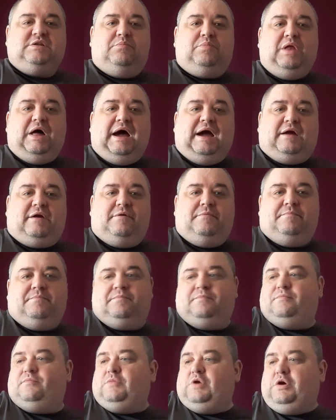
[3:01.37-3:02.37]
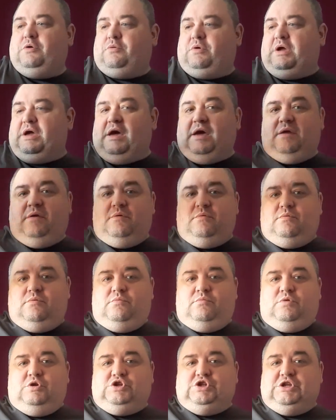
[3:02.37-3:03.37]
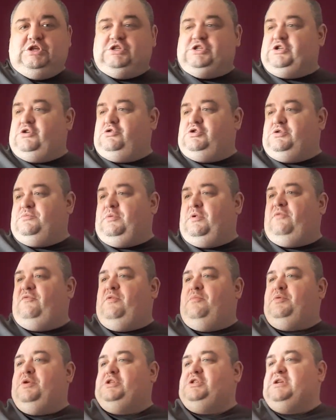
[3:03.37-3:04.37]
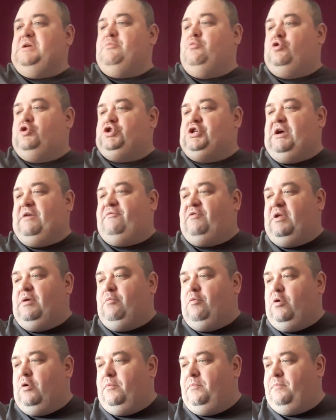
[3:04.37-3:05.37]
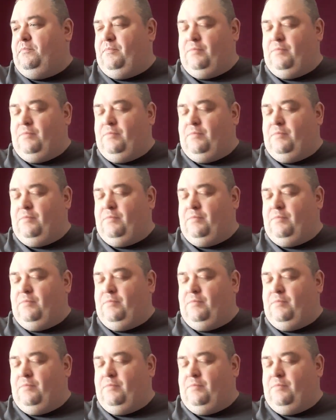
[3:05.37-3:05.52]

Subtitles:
black, okay, which is suitable for pretty much everyone.